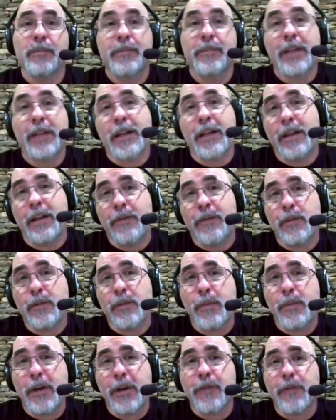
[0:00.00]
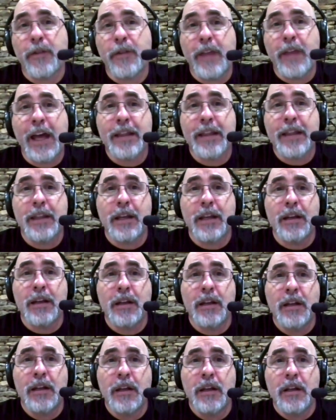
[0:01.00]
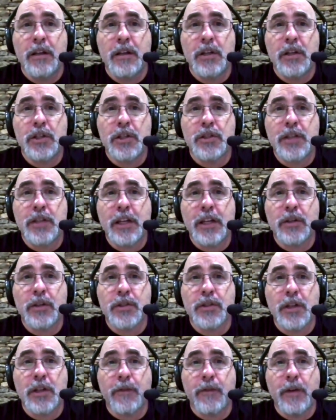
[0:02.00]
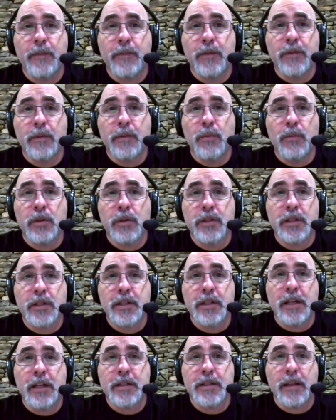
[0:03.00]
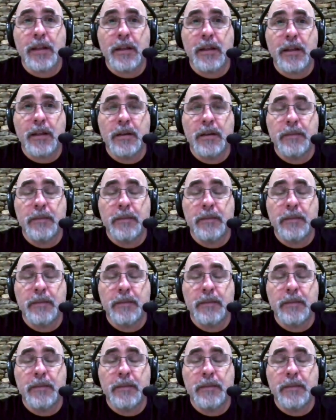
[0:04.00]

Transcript: that if you prepare for that then you're just setting yourself up for more success i think